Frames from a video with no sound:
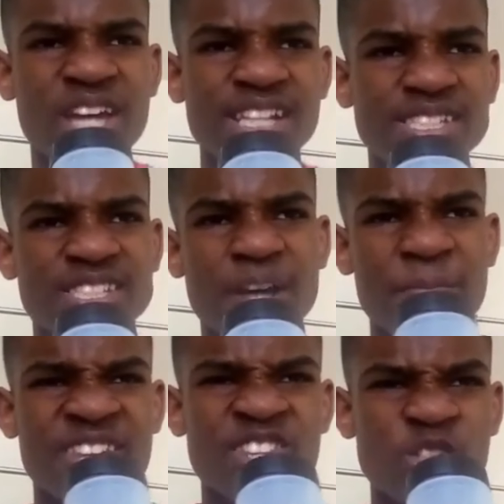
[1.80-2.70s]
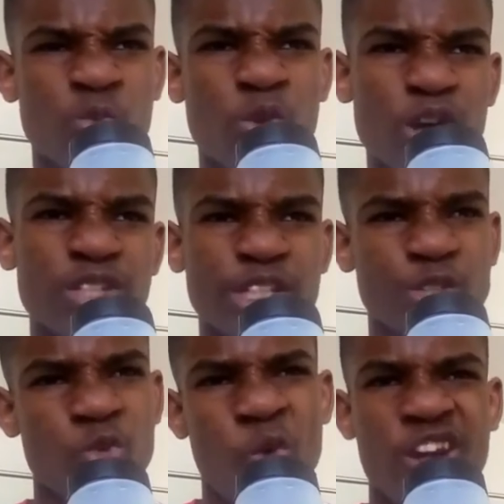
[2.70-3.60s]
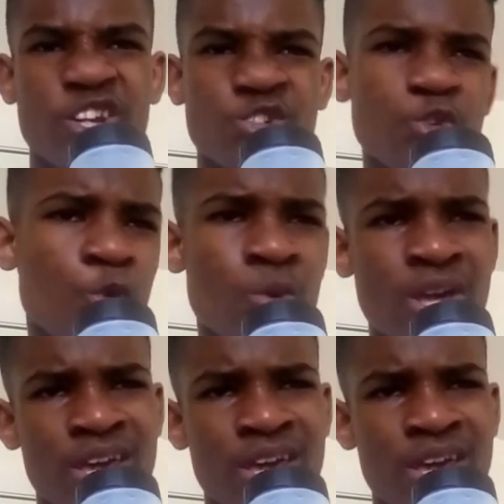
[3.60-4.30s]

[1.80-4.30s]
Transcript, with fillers: you got something in this world that you want to do,